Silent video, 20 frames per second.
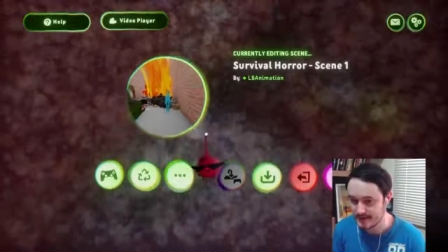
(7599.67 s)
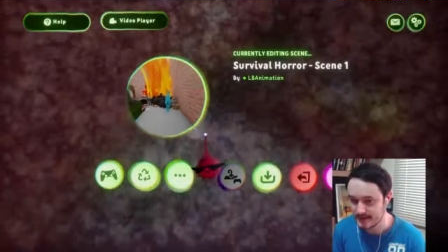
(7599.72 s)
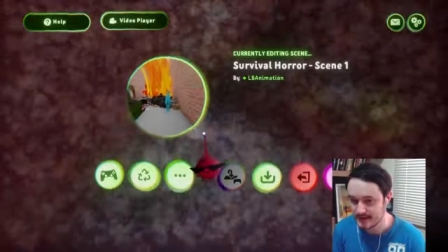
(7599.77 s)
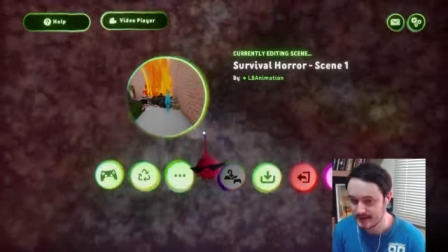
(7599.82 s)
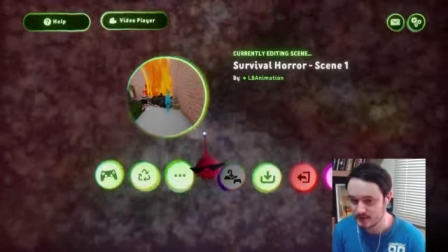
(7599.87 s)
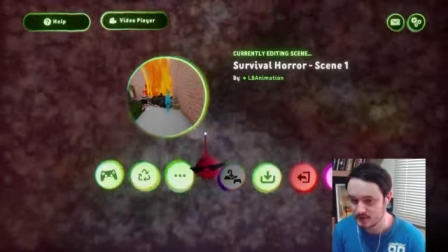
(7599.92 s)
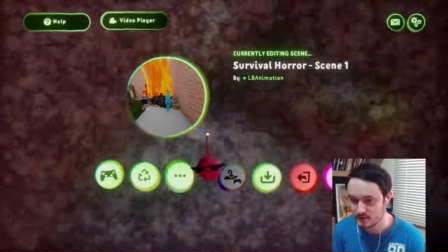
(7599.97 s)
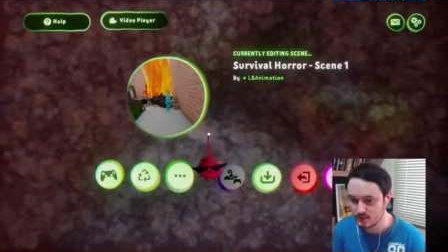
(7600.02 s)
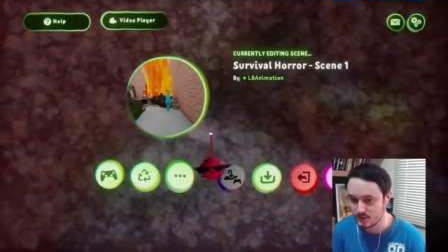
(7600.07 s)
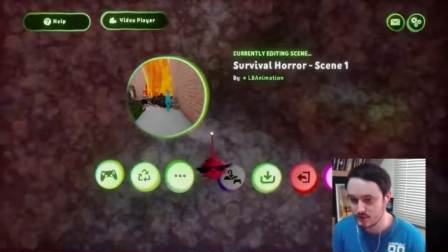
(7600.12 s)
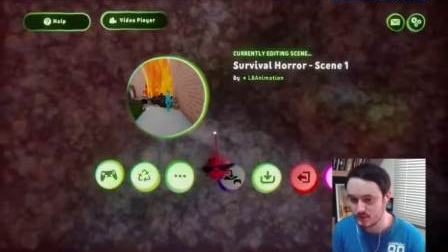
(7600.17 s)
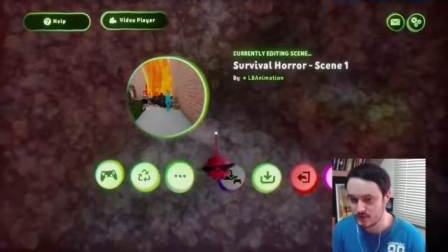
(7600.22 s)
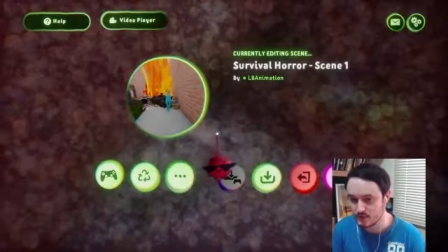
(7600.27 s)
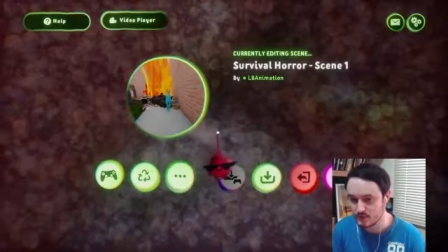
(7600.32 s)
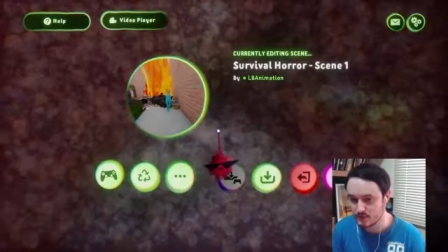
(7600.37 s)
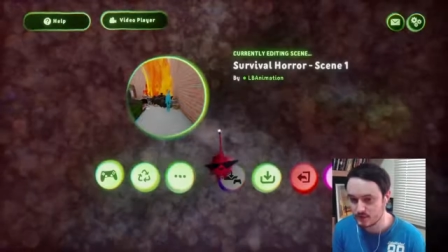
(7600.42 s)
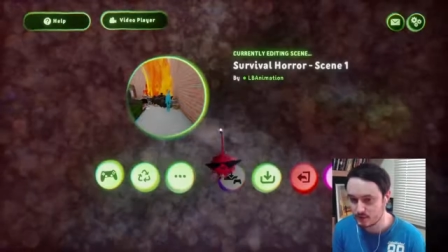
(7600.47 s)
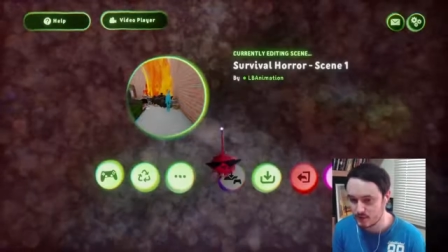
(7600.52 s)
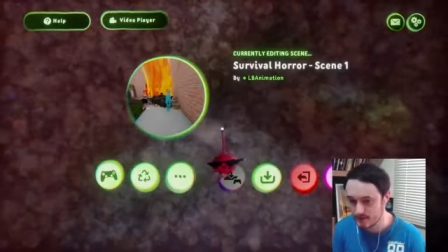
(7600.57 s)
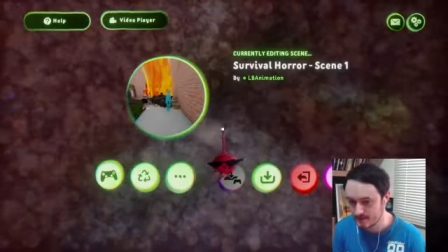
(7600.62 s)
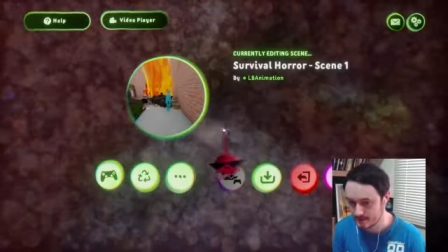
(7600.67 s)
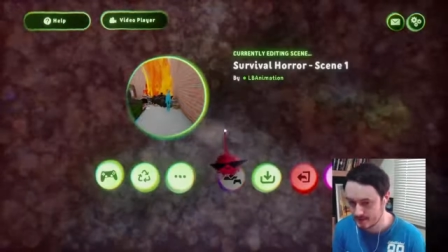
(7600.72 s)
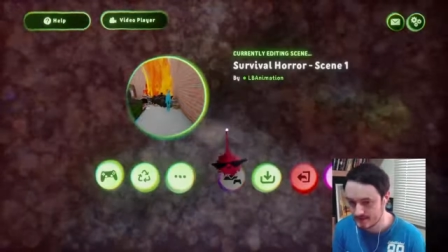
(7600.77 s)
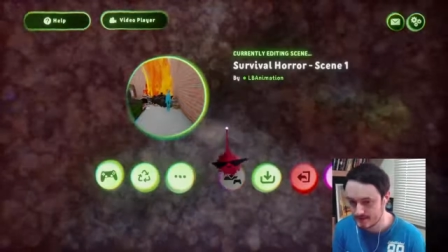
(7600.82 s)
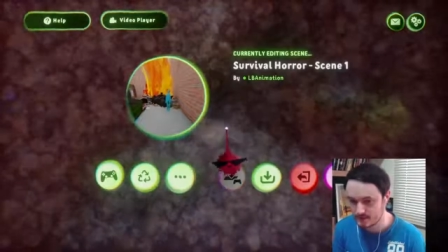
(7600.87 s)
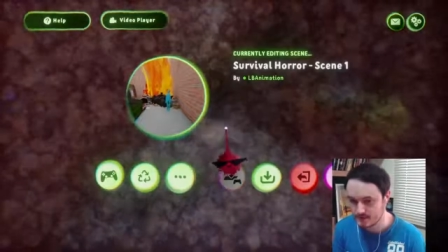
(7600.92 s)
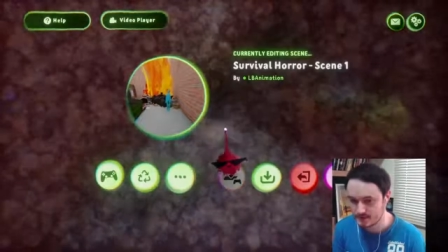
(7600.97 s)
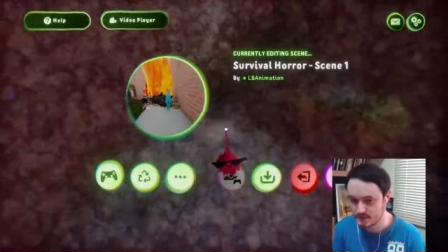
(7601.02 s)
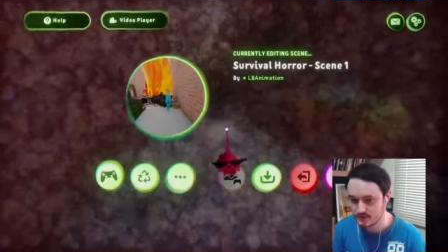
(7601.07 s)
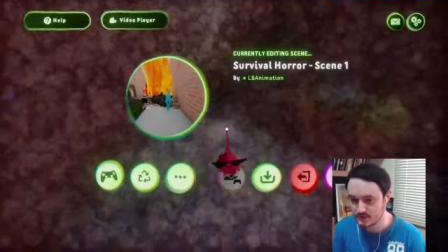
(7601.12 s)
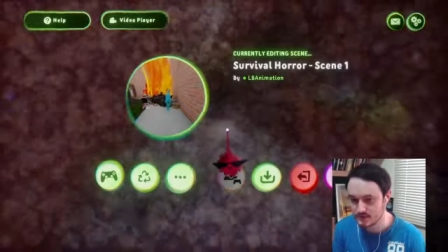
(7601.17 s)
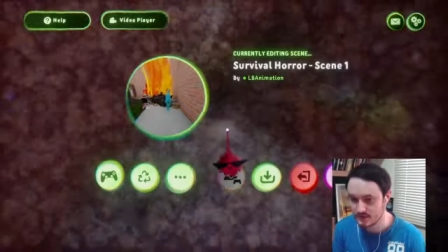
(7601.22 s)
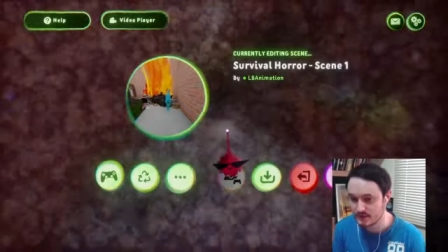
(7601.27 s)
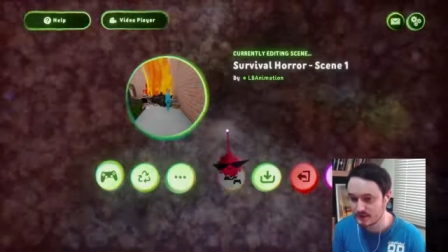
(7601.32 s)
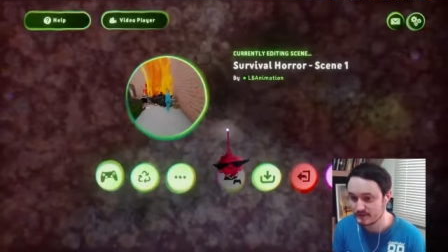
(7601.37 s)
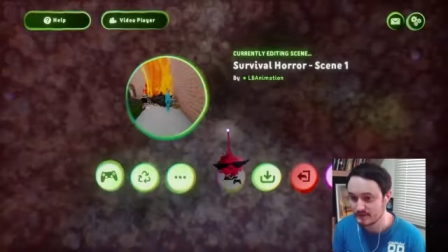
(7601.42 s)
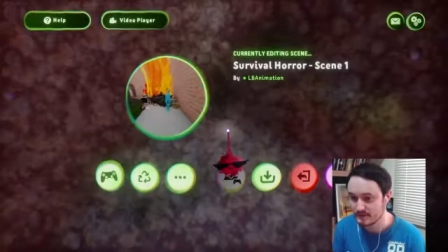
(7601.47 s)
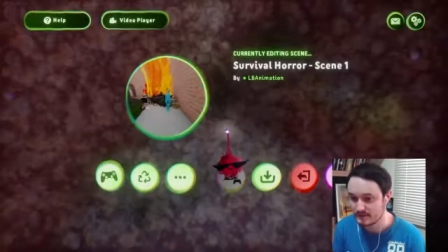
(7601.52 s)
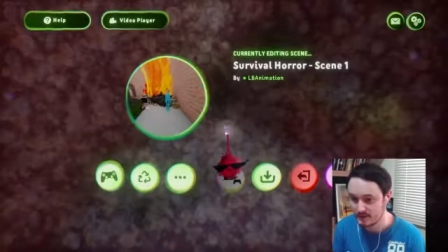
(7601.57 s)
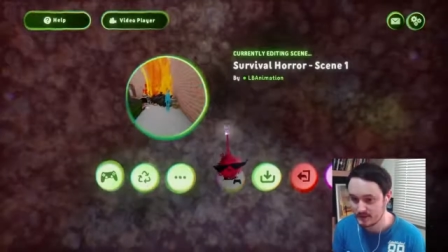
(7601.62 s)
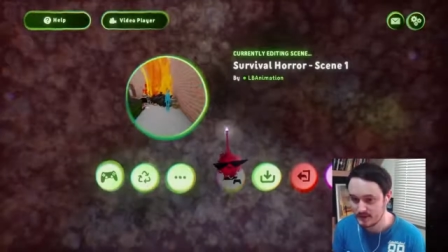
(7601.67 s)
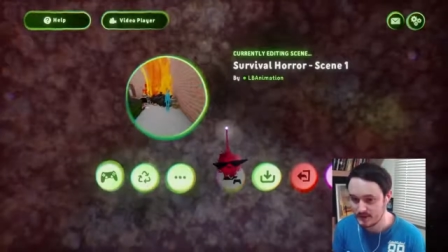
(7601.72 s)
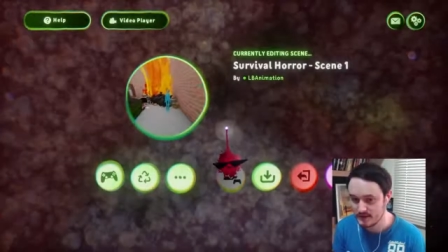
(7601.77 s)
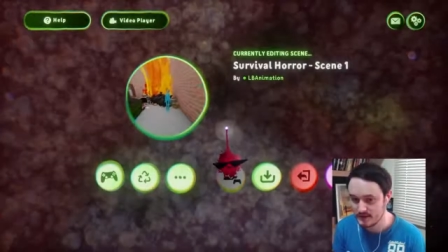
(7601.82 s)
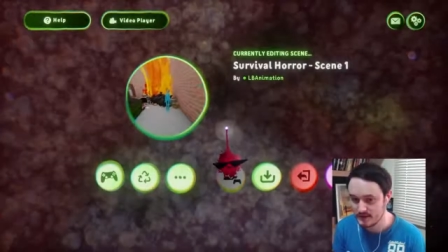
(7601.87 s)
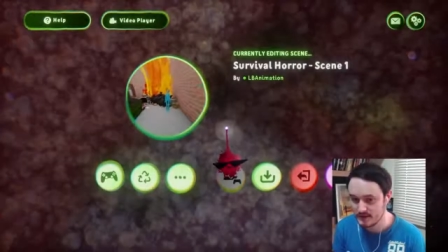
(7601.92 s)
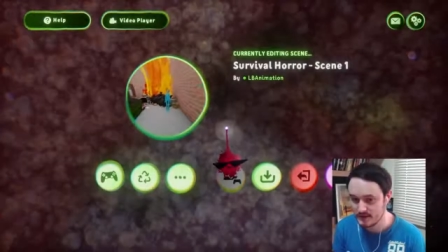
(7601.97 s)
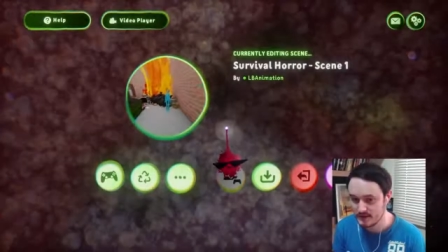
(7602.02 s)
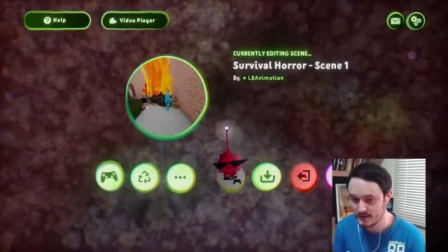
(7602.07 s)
end of your week. So I'm going to have to run now.